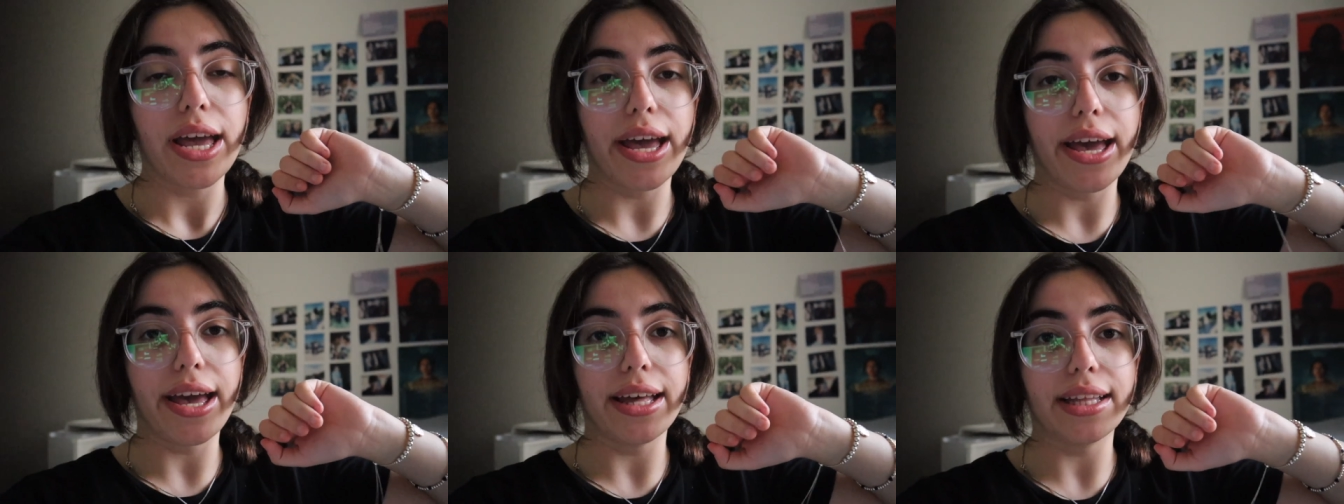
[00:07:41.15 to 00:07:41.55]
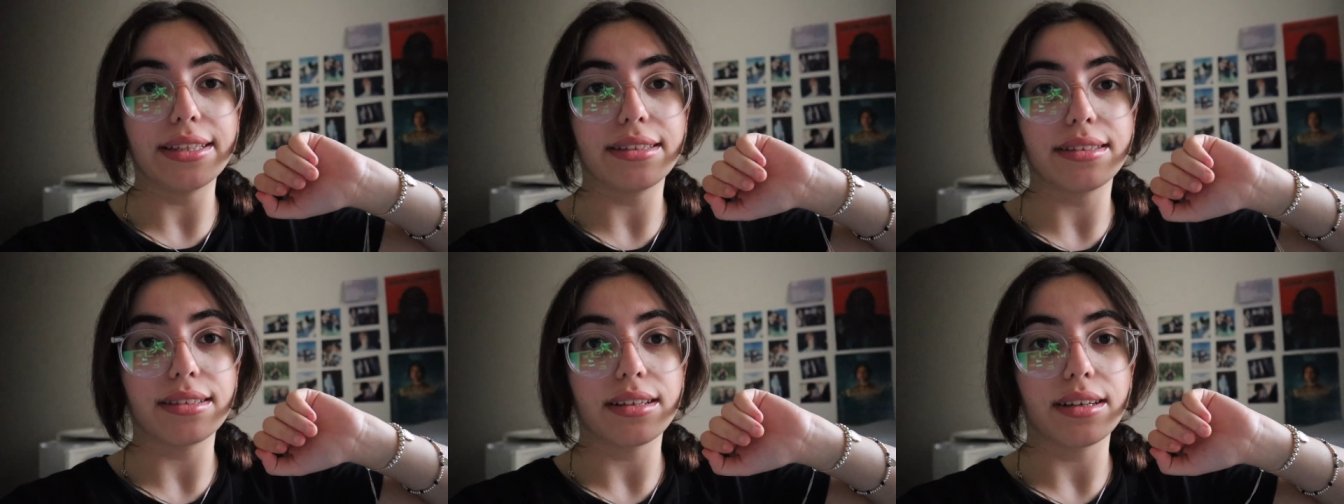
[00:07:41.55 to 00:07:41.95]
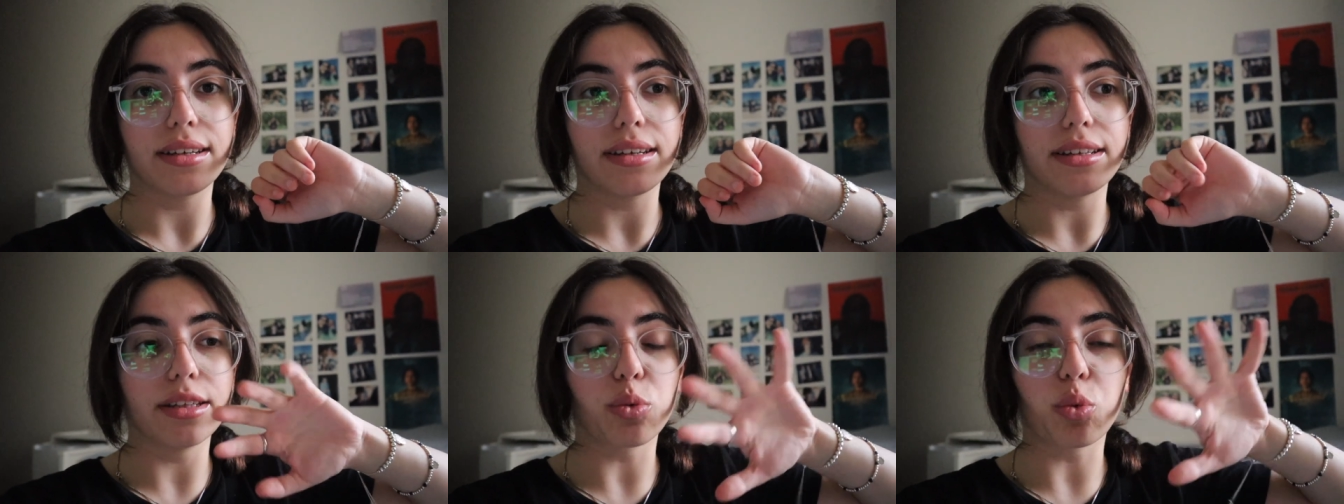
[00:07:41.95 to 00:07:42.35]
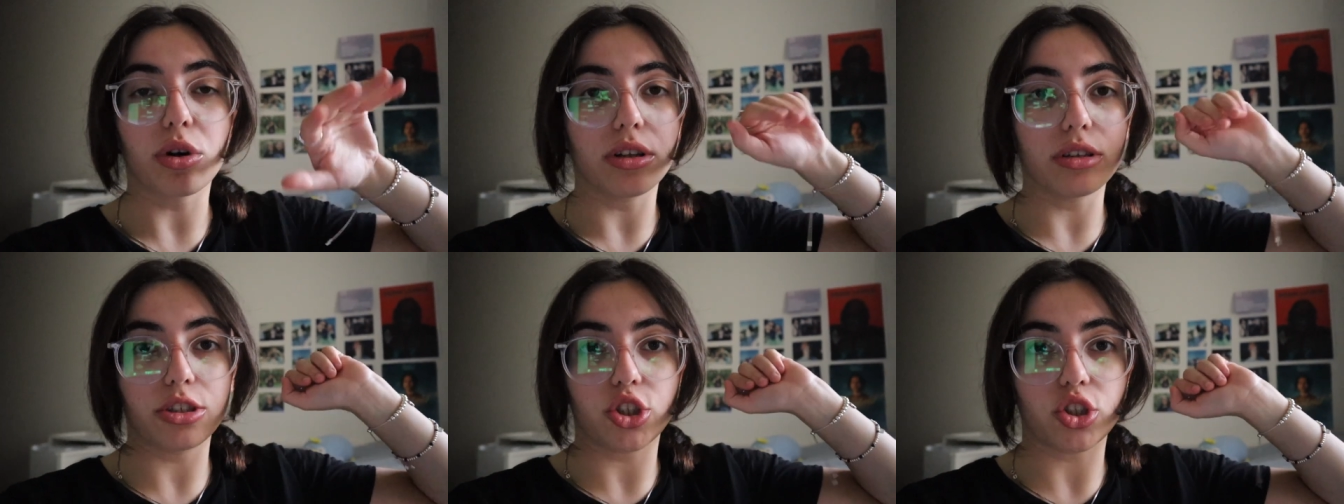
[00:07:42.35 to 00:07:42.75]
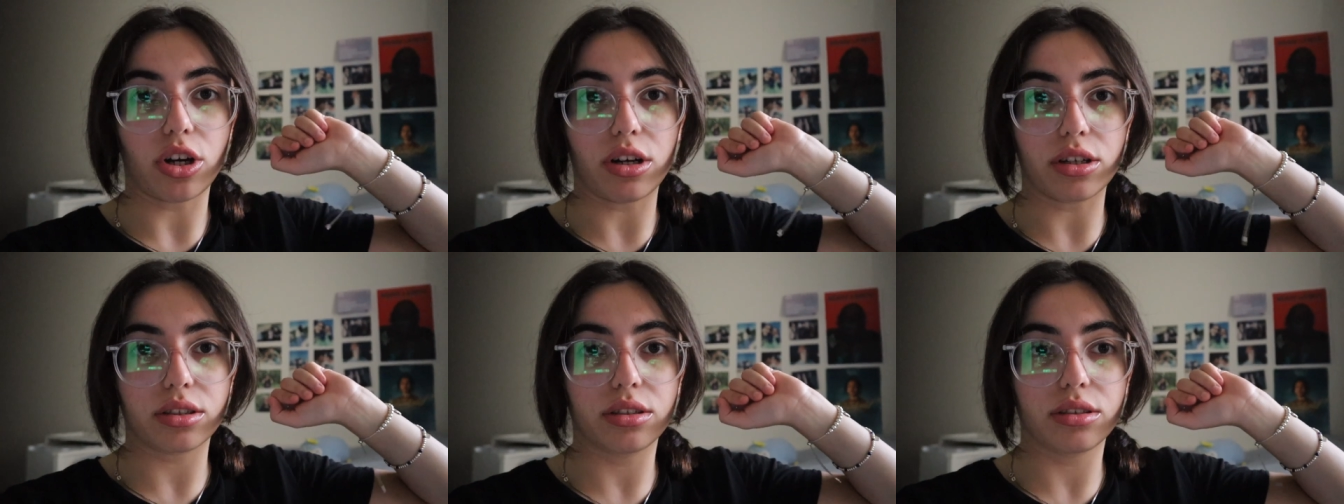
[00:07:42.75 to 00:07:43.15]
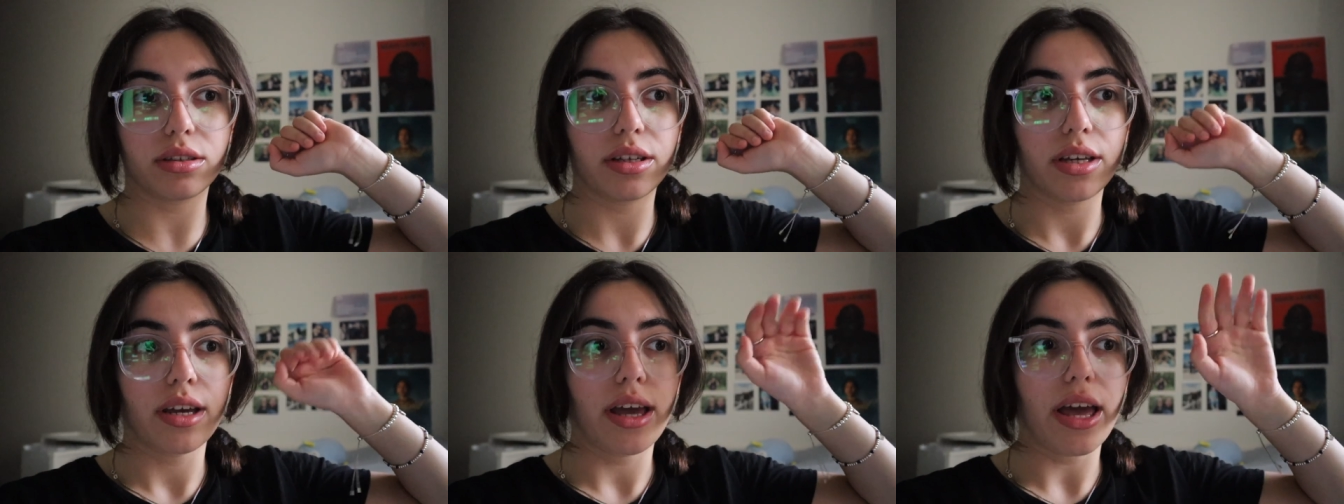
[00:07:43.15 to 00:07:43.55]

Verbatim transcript: and the world is shocked.